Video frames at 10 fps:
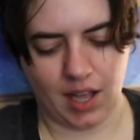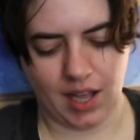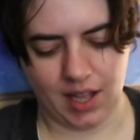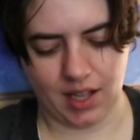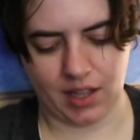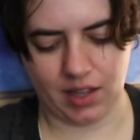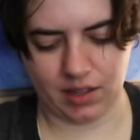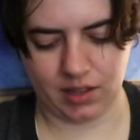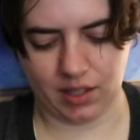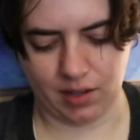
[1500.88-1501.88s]
Uh,
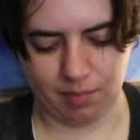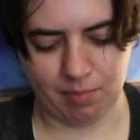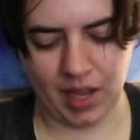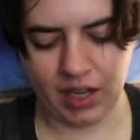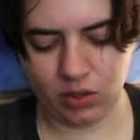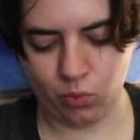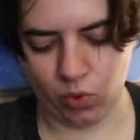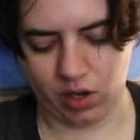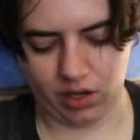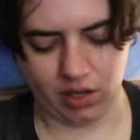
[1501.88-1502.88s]
the main
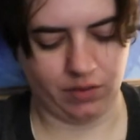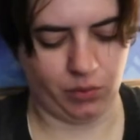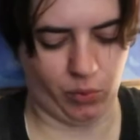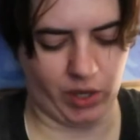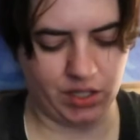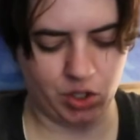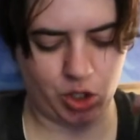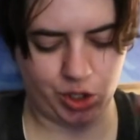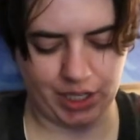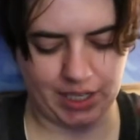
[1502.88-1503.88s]
one of
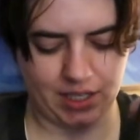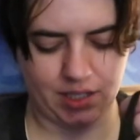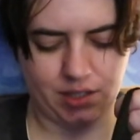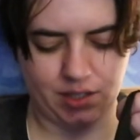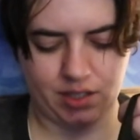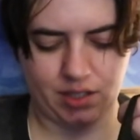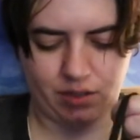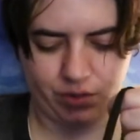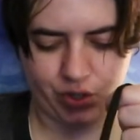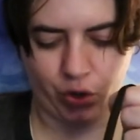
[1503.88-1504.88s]
which is the
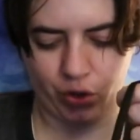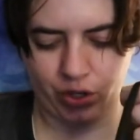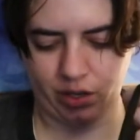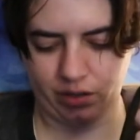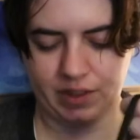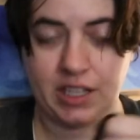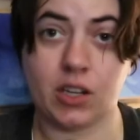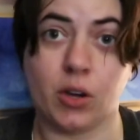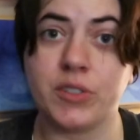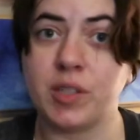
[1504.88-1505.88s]
return of the
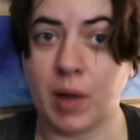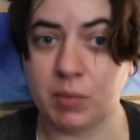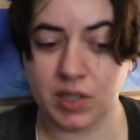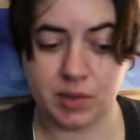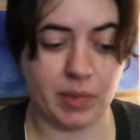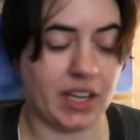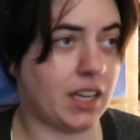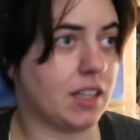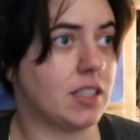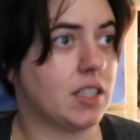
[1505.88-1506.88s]
Cozy Memories
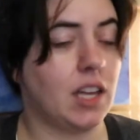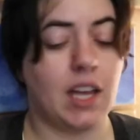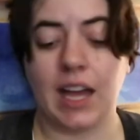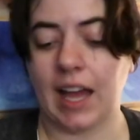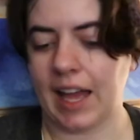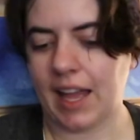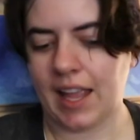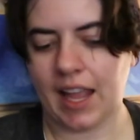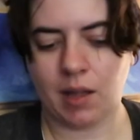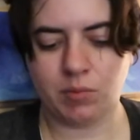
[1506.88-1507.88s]
blanket. I
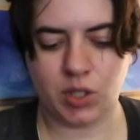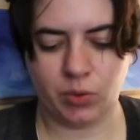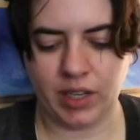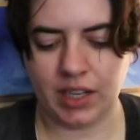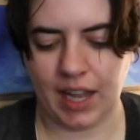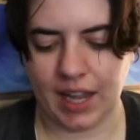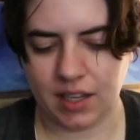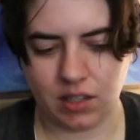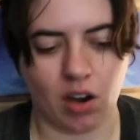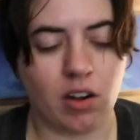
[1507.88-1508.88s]
am doing
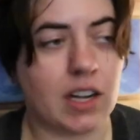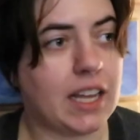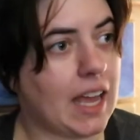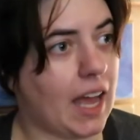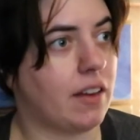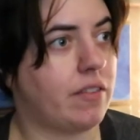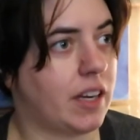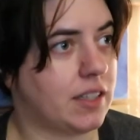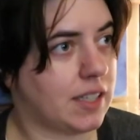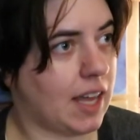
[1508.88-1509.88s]
a Yarny
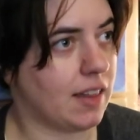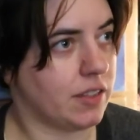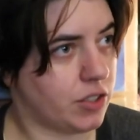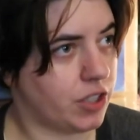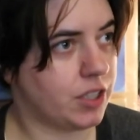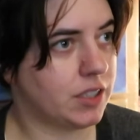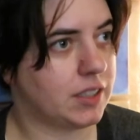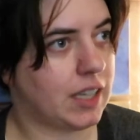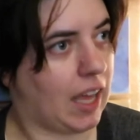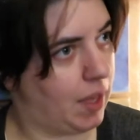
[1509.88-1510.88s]
advent calendar.
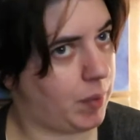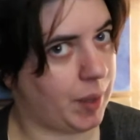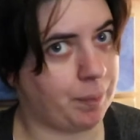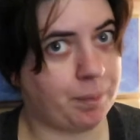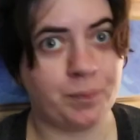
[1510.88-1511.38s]
Hi, Pen.